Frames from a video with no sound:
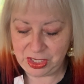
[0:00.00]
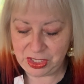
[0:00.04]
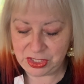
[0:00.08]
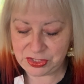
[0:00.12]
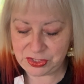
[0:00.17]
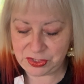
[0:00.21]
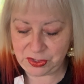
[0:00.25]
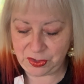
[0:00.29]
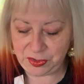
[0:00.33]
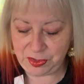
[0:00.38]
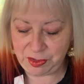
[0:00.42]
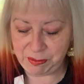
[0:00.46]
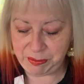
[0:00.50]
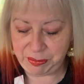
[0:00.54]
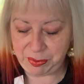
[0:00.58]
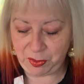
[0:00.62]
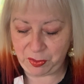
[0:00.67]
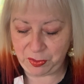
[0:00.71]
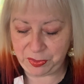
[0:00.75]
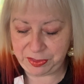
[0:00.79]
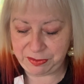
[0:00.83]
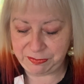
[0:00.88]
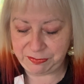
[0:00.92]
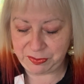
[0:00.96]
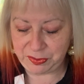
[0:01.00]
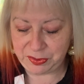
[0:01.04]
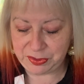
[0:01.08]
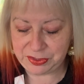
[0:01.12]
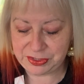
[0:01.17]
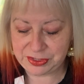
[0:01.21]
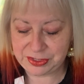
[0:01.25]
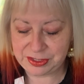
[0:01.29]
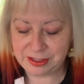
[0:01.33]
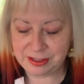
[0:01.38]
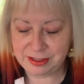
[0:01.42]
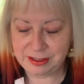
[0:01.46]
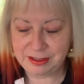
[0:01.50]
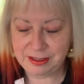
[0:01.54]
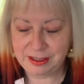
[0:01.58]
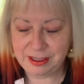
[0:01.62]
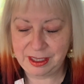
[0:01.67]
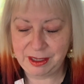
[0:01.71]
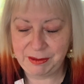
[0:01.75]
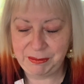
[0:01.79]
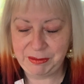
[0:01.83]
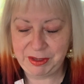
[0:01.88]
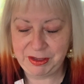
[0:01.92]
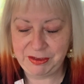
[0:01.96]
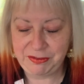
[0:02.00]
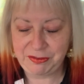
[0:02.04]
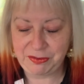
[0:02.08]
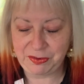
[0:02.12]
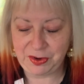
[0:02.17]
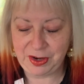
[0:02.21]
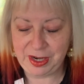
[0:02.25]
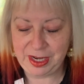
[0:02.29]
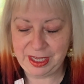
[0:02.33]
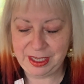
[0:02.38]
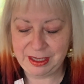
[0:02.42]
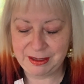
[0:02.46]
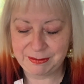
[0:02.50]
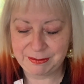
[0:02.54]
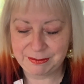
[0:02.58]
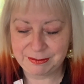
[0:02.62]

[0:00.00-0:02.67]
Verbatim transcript: so that both of us can be free.